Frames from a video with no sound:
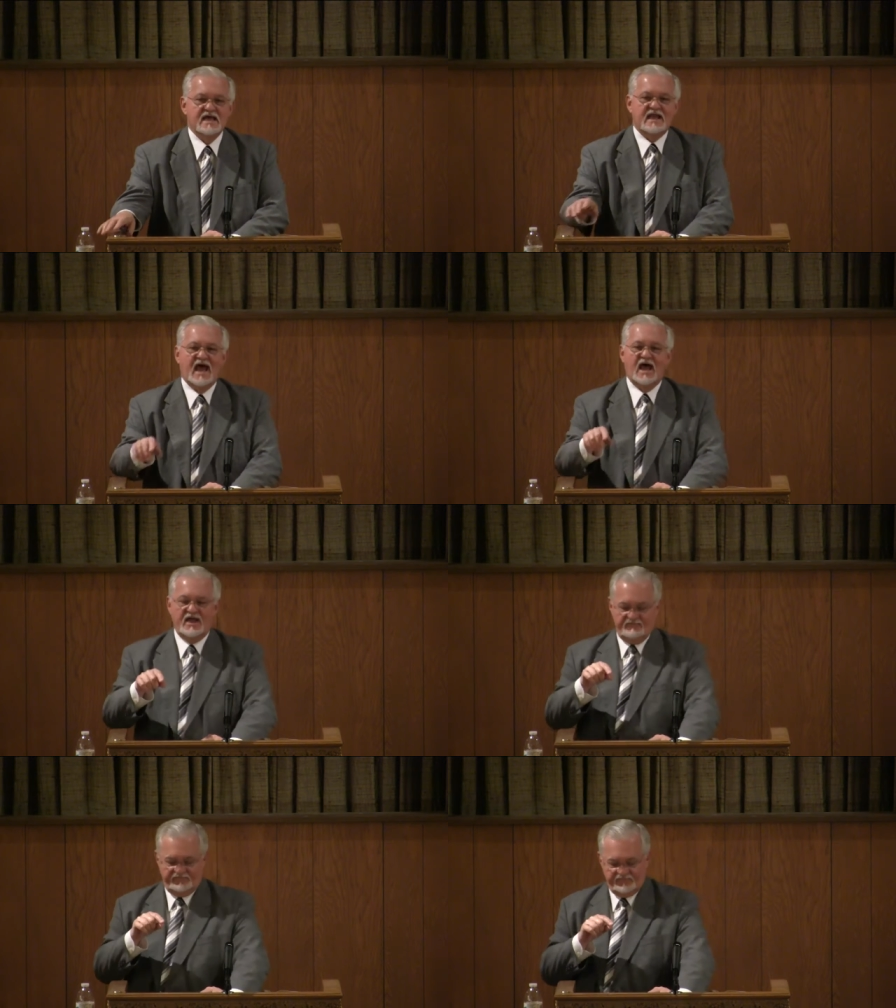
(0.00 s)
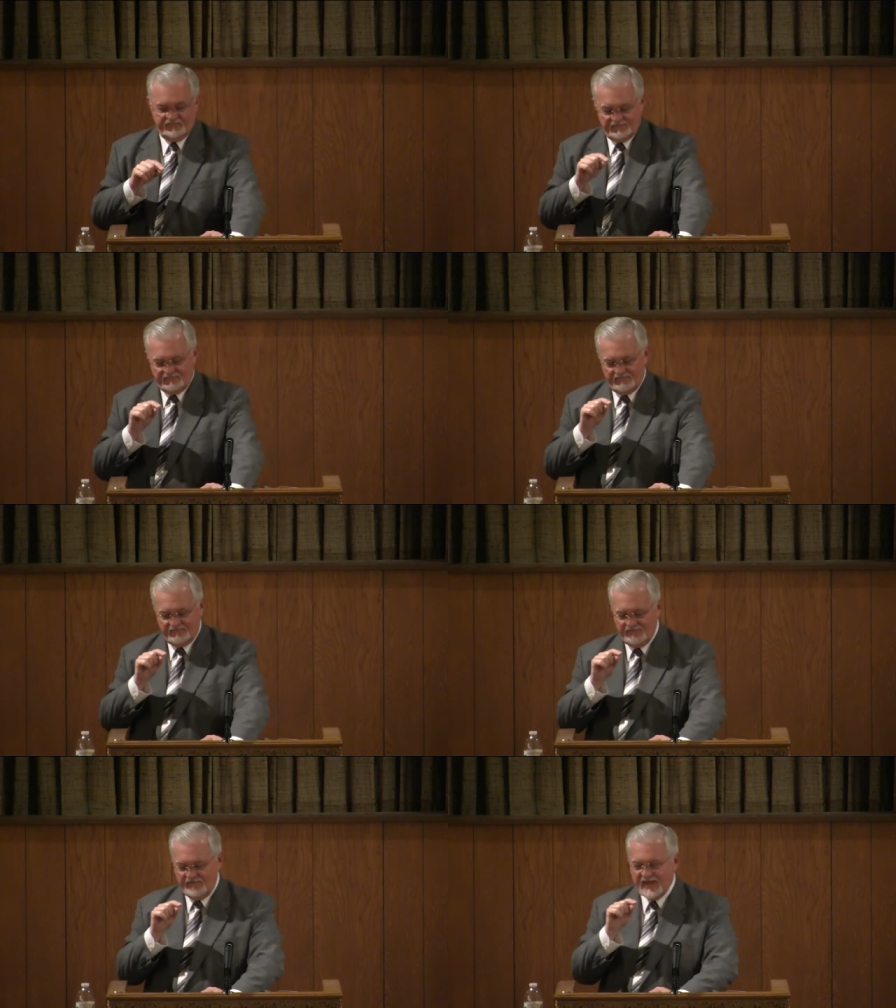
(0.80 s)
Now, if
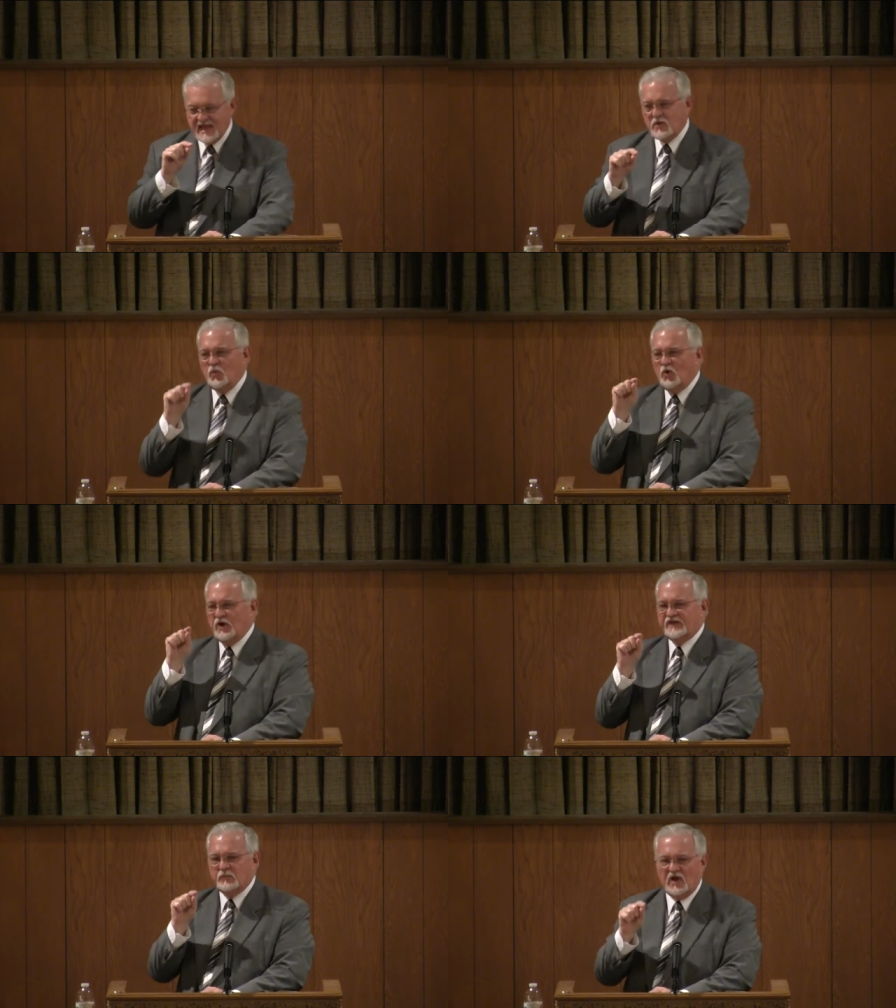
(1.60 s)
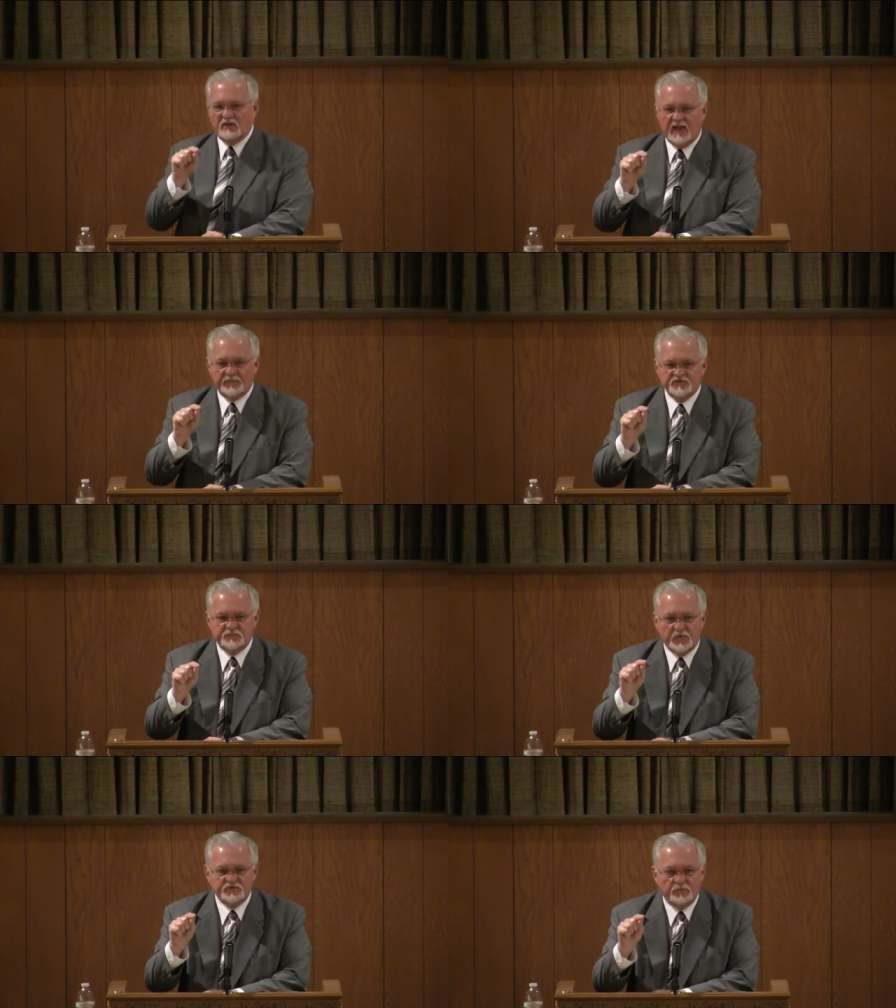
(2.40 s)
he would, then what about the
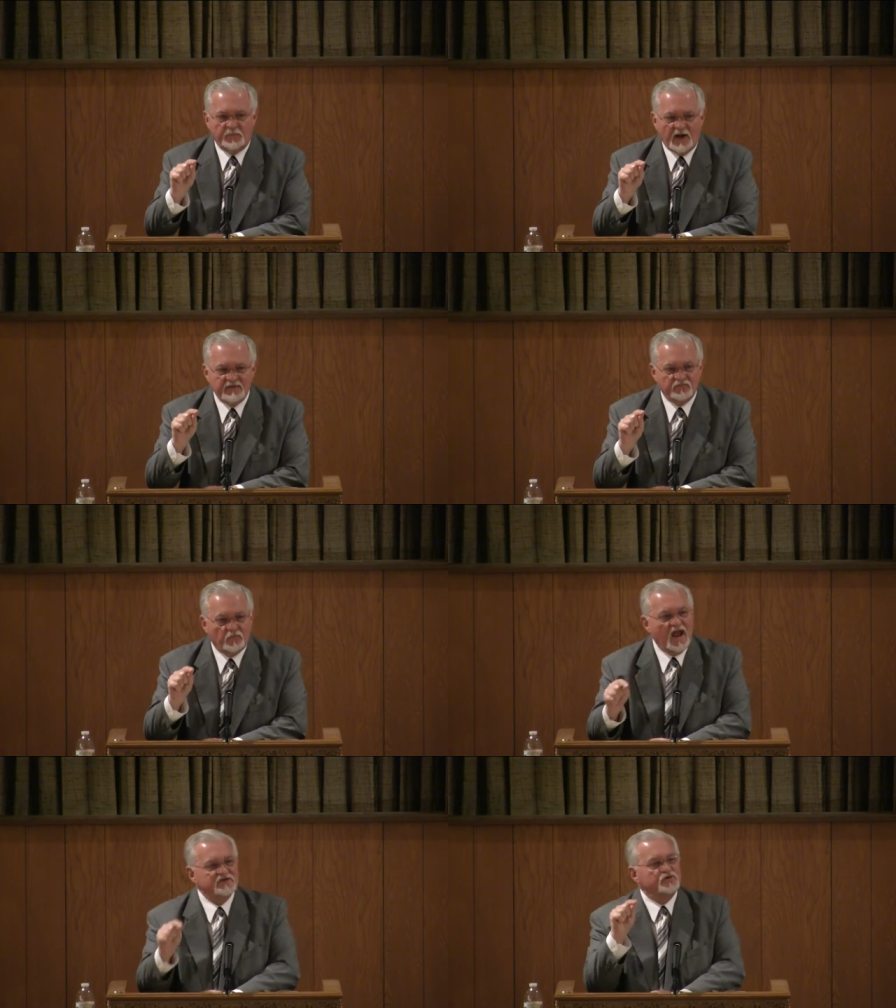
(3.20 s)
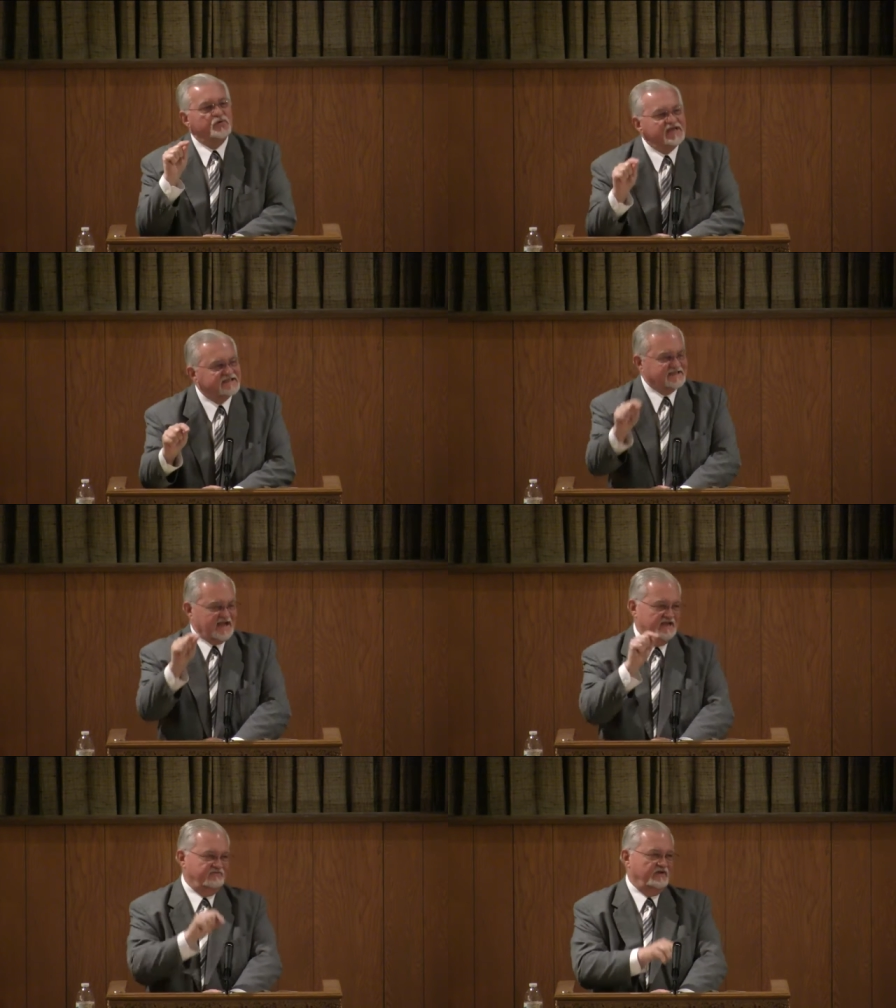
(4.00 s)
spiritual body of Christ who is
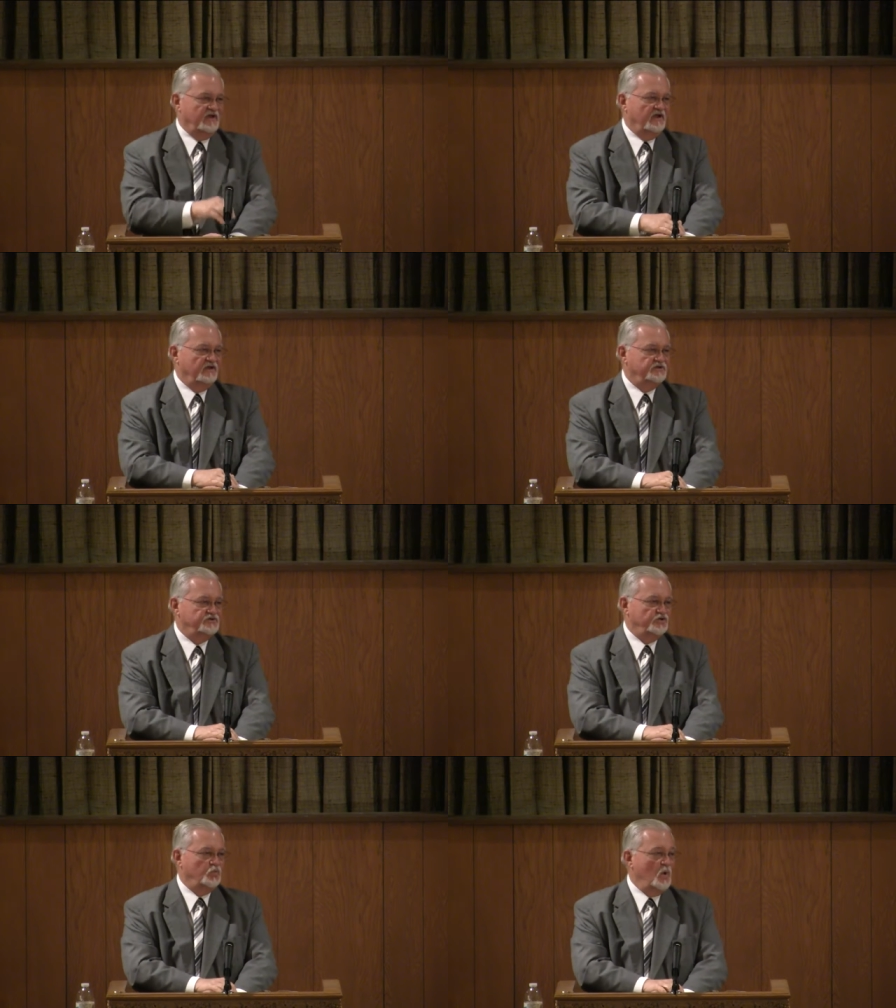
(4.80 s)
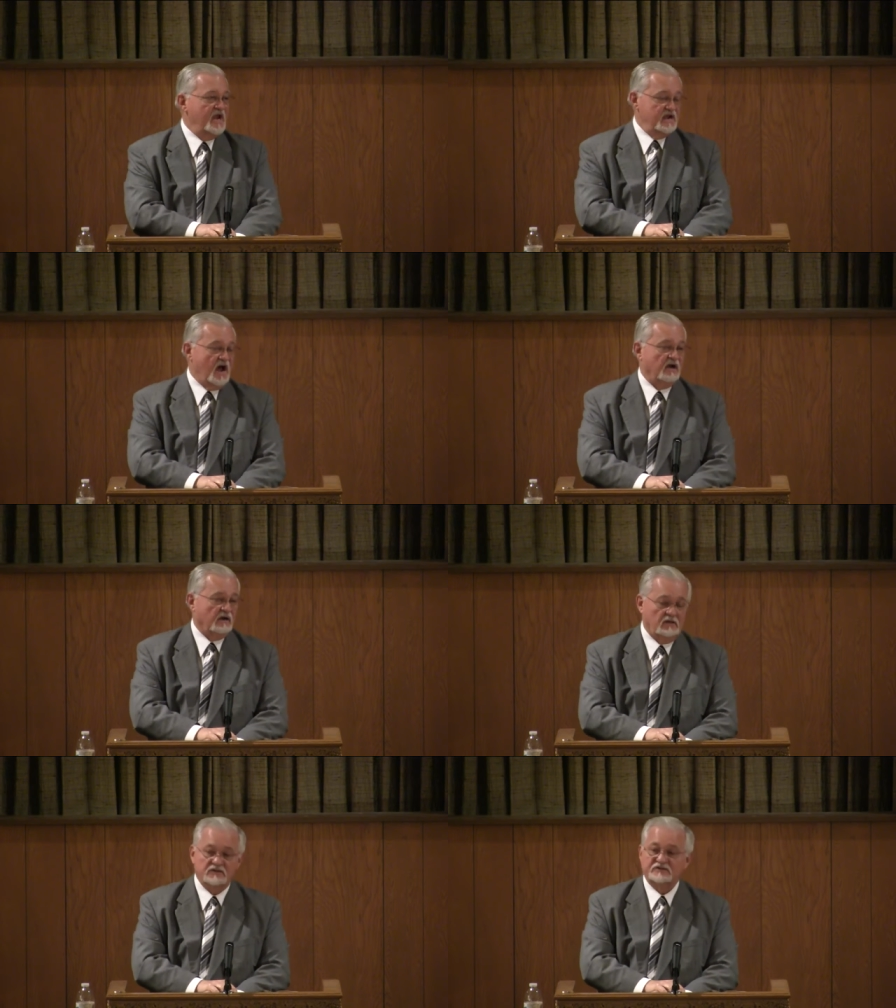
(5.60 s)
saved? Should we not
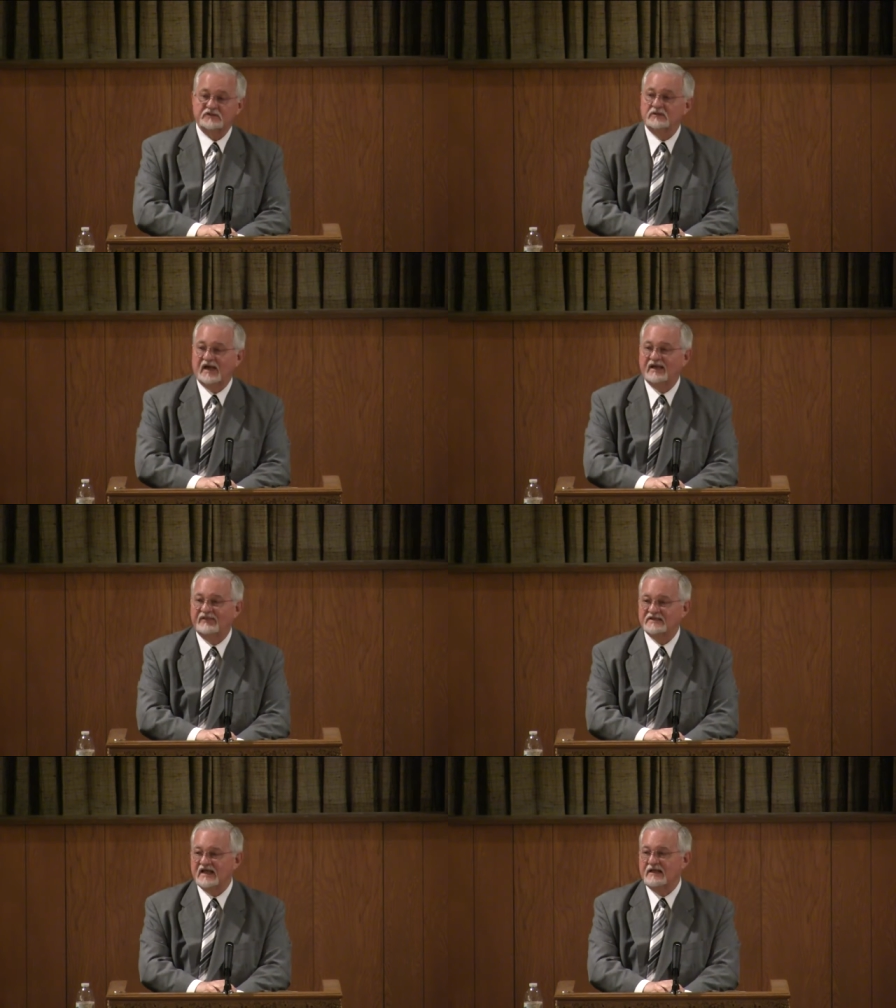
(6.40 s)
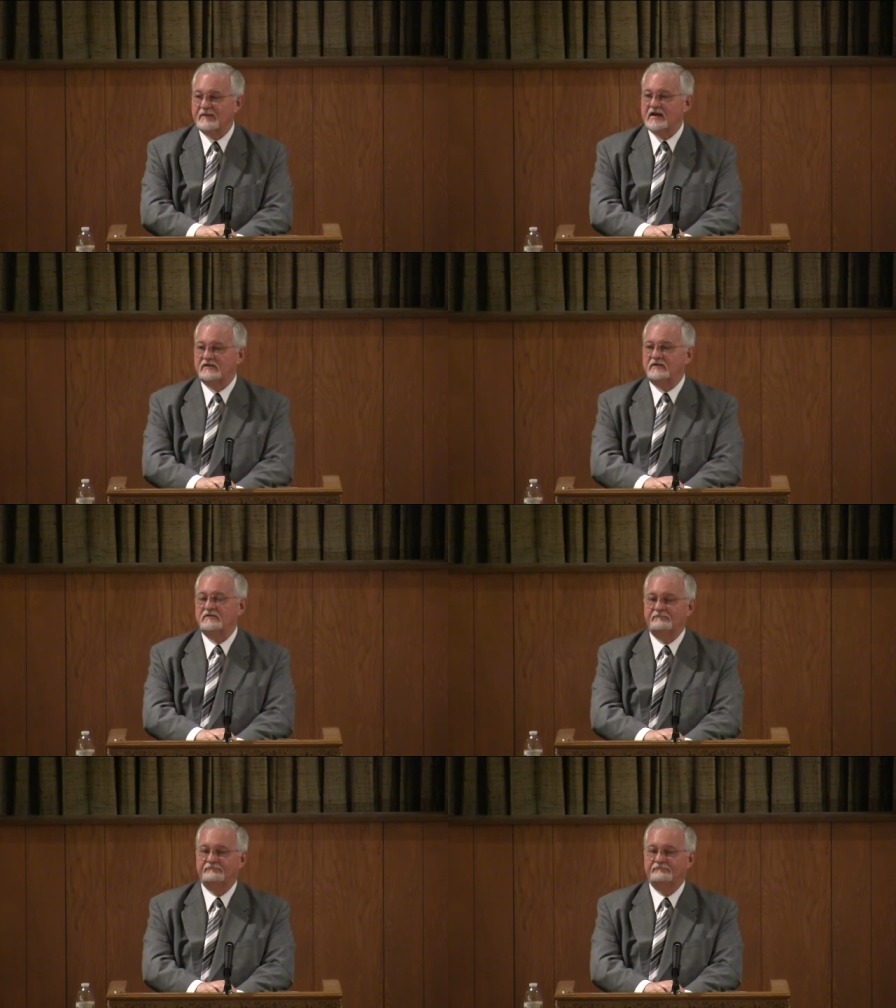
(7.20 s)
also have that same attitude?